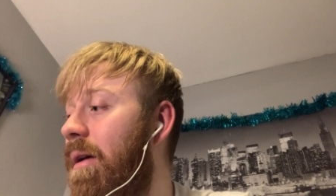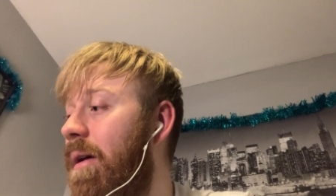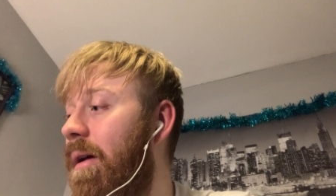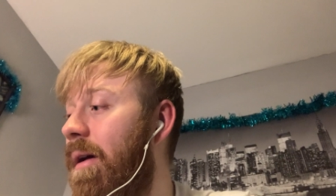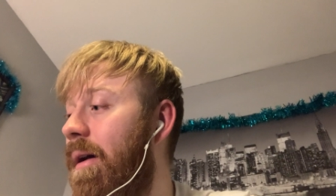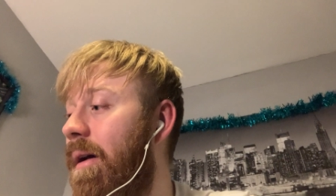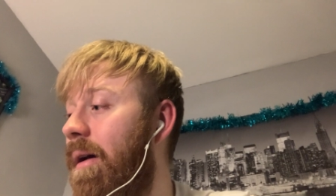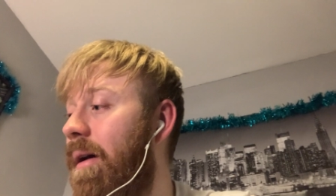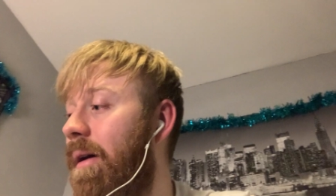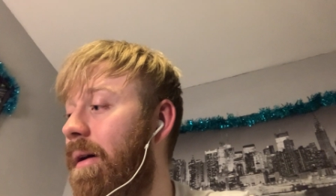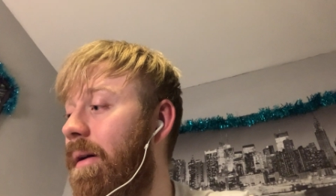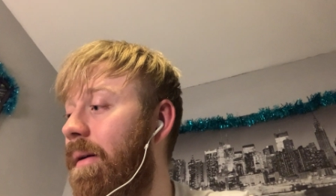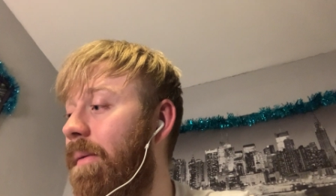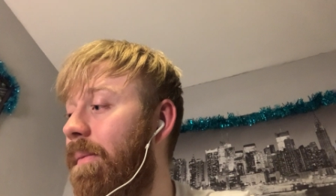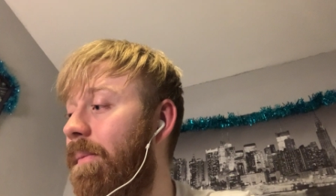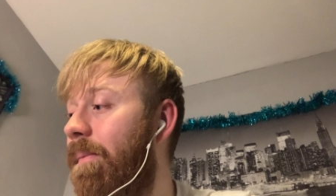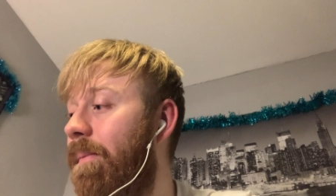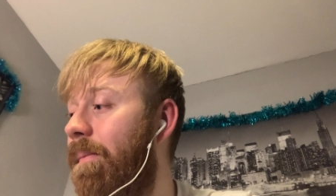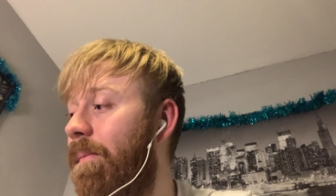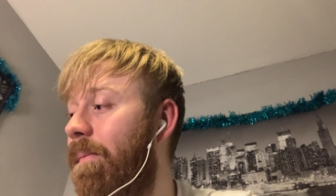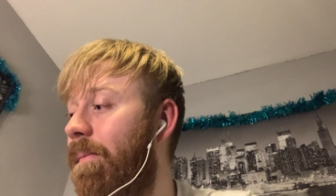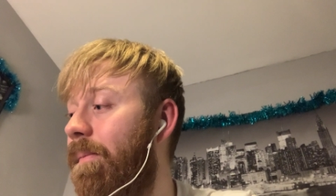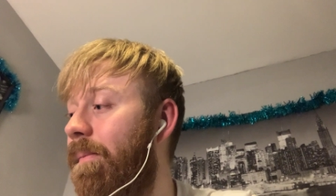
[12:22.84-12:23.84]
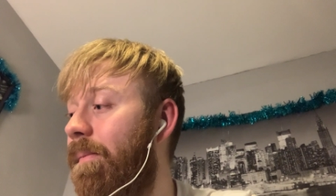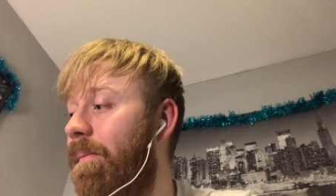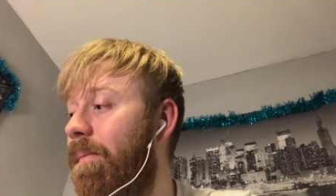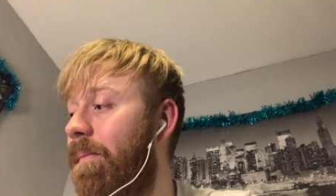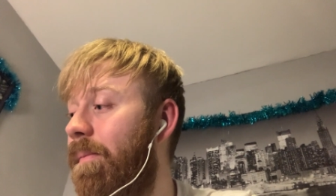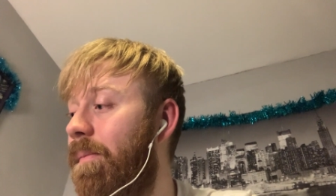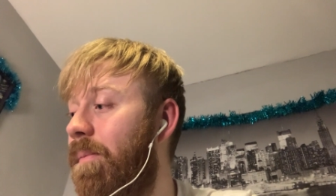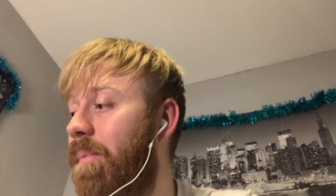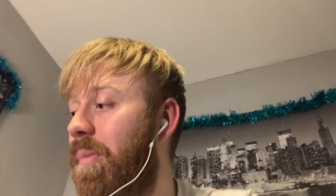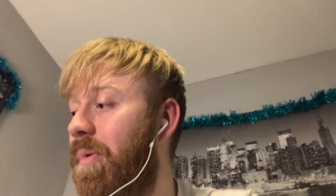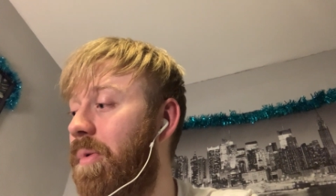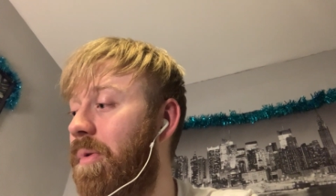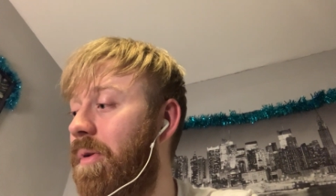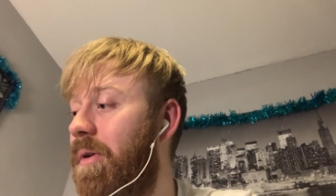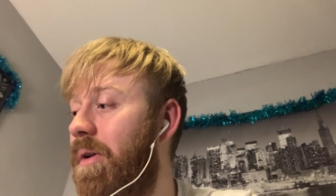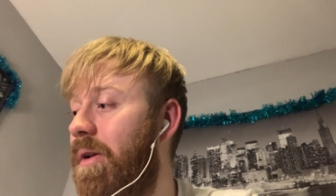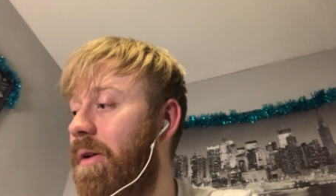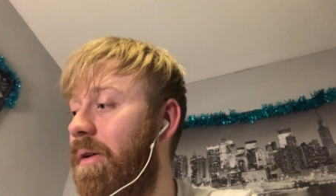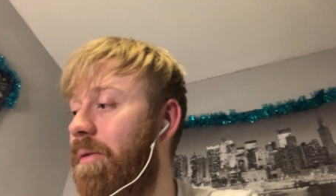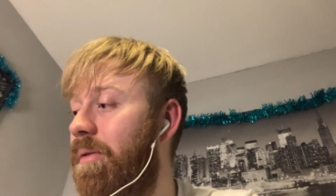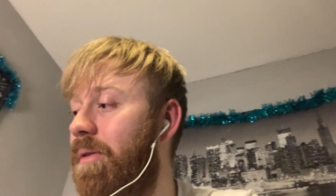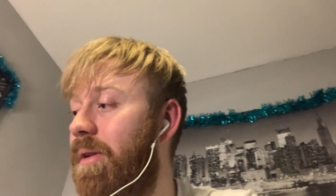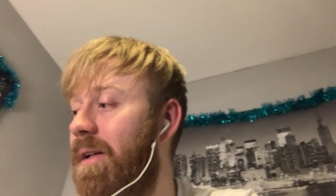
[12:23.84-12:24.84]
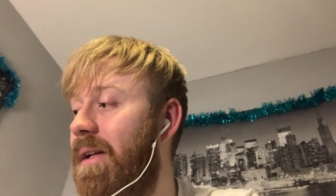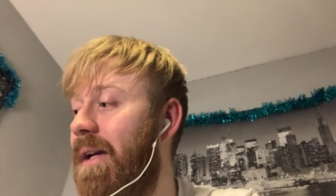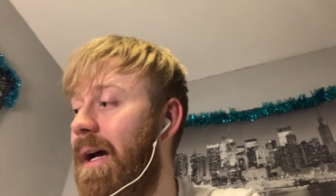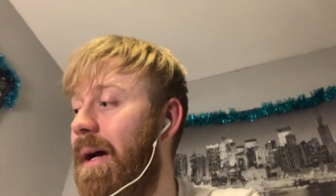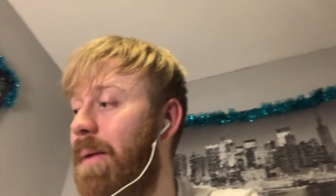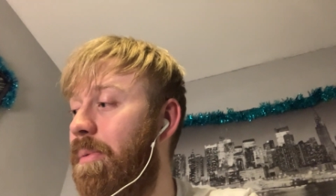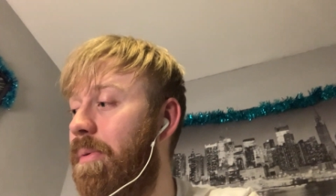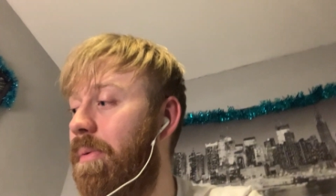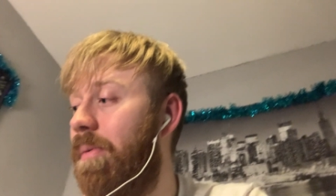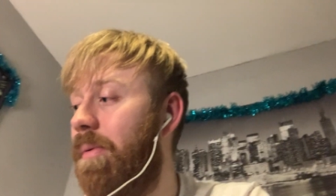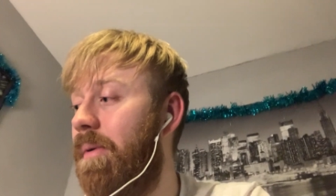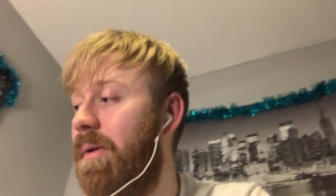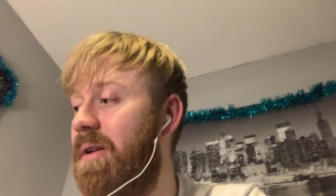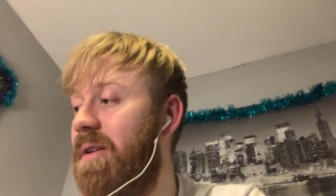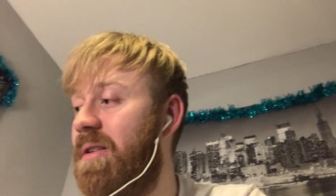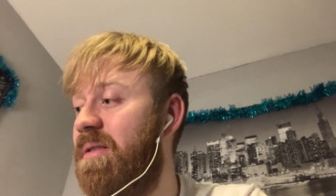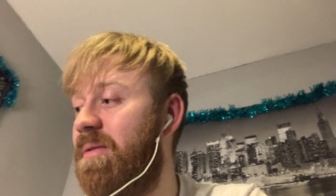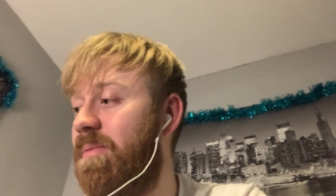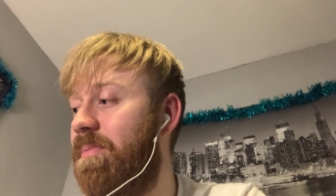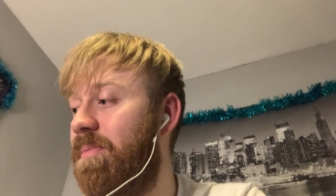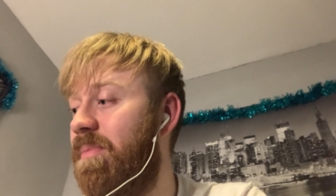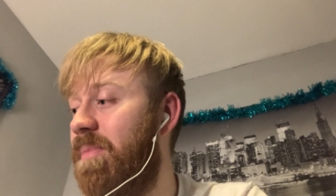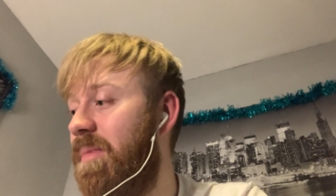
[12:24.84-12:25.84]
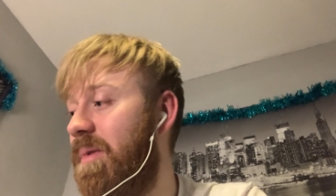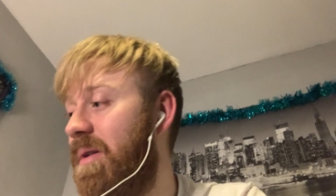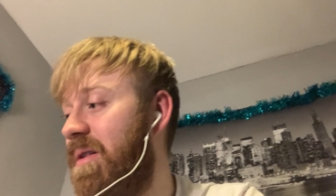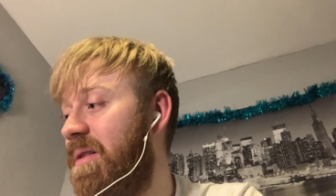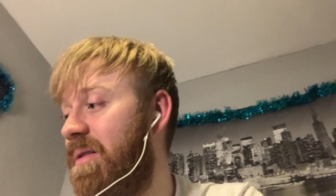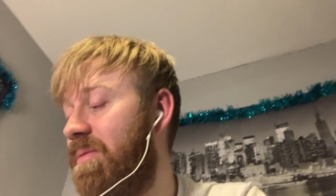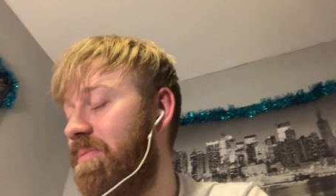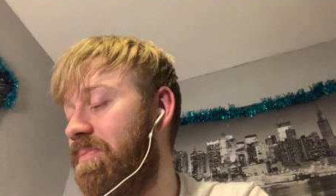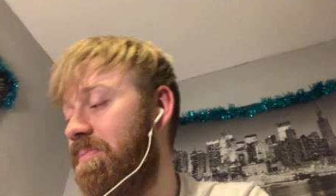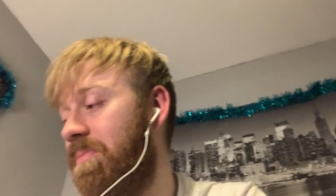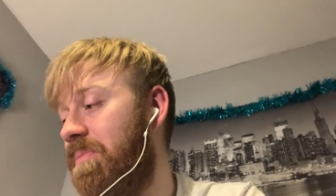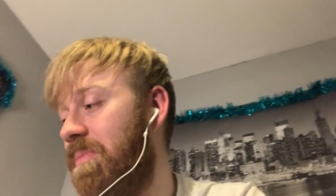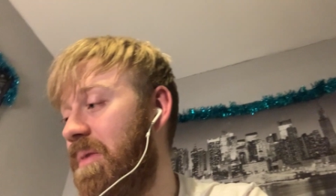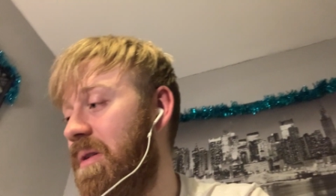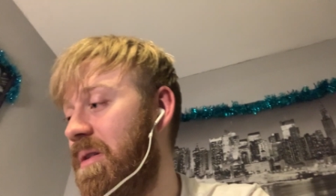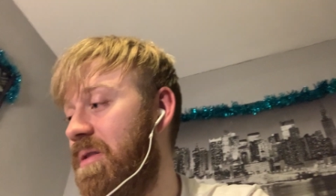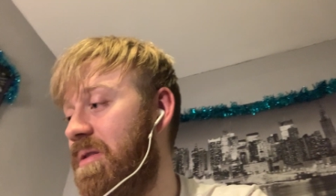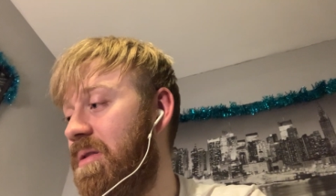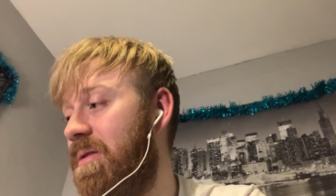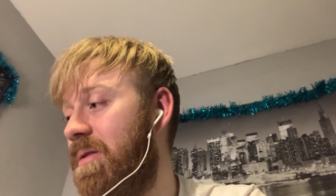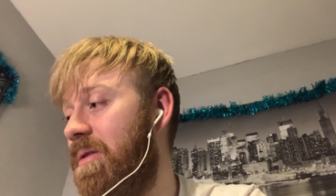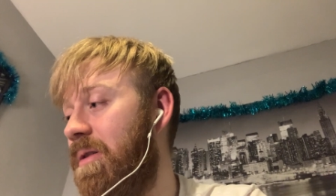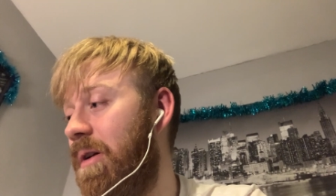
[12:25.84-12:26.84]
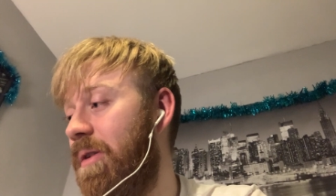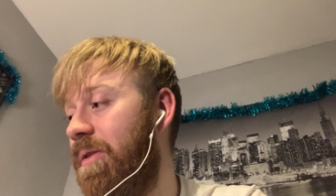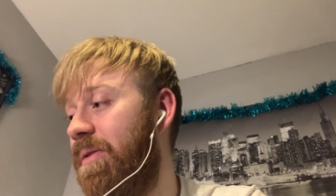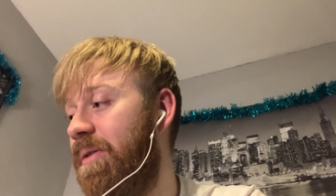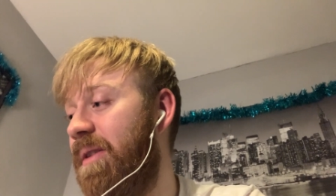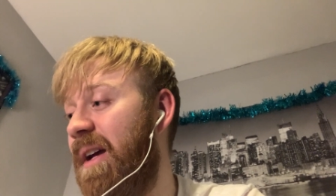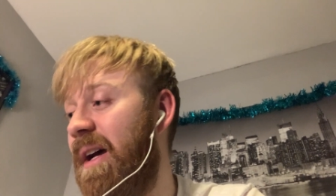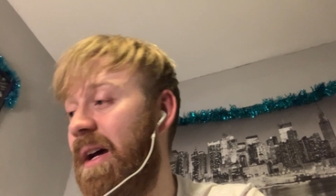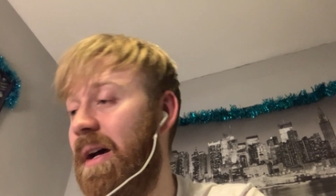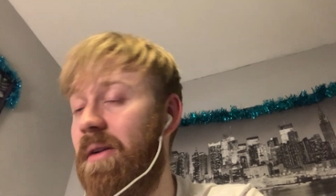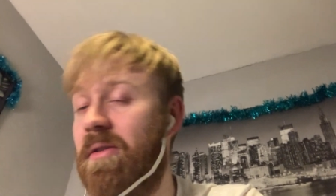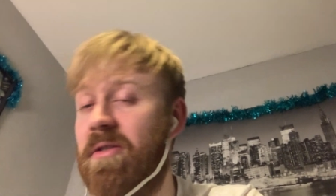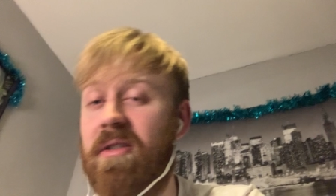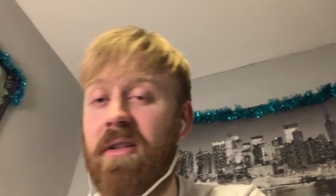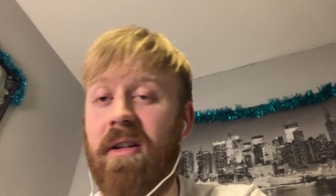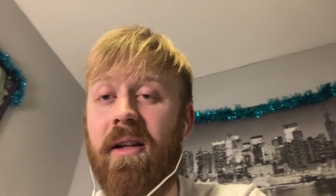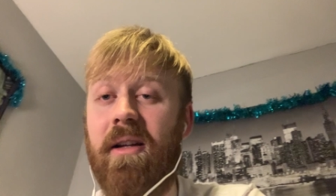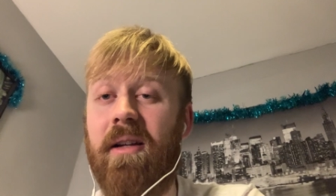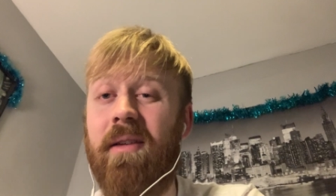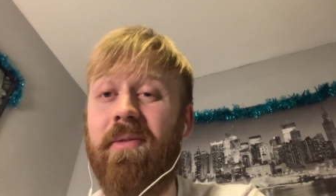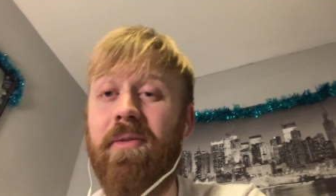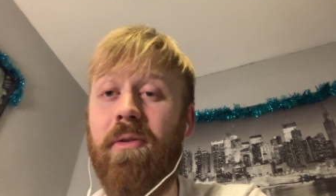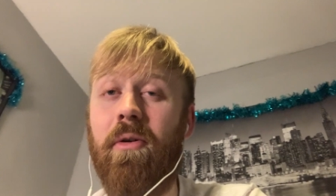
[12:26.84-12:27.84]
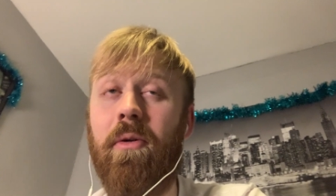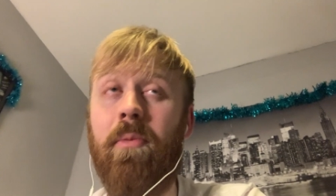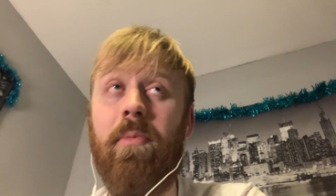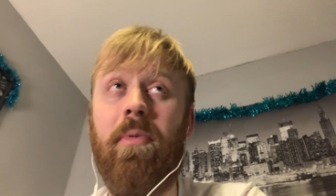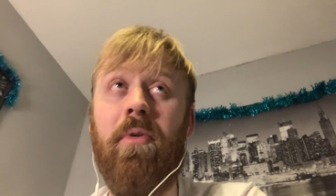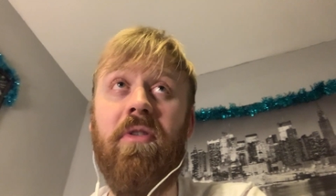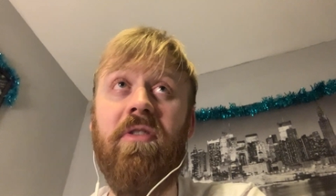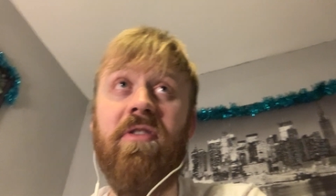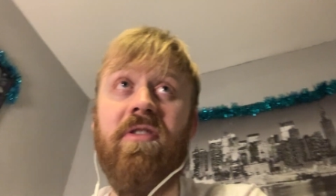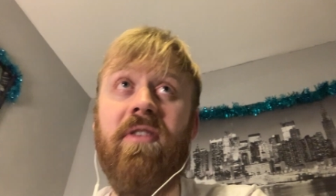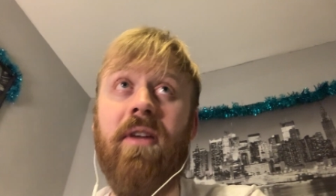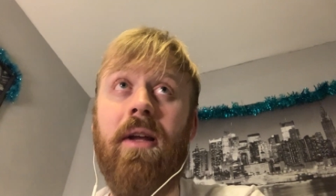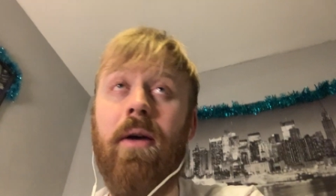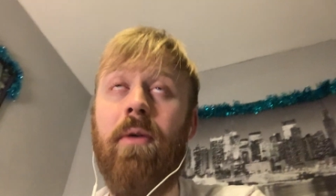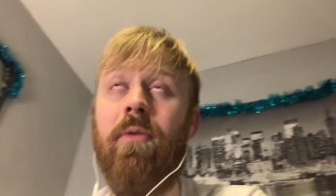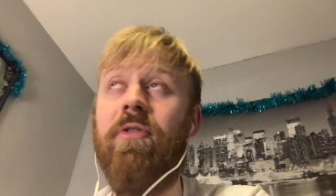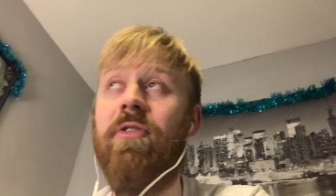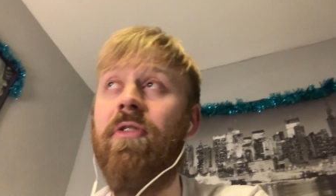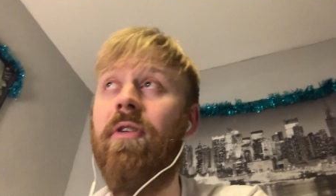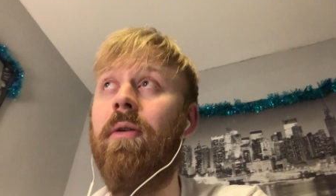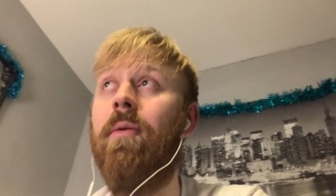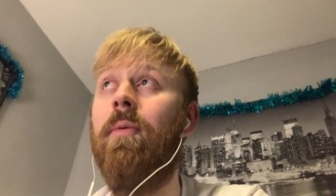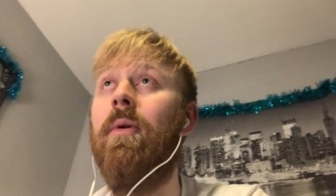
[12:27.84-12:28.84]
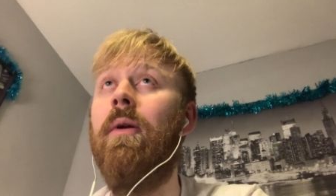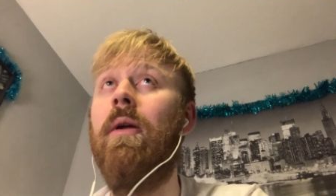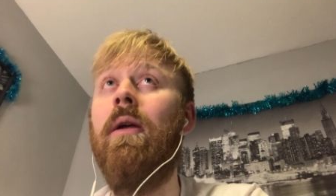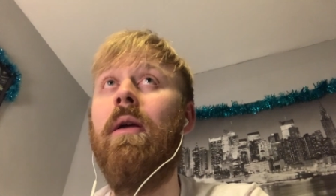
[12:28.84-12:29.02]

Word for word: um, but you know the gap is is is gone down to like four points now. So,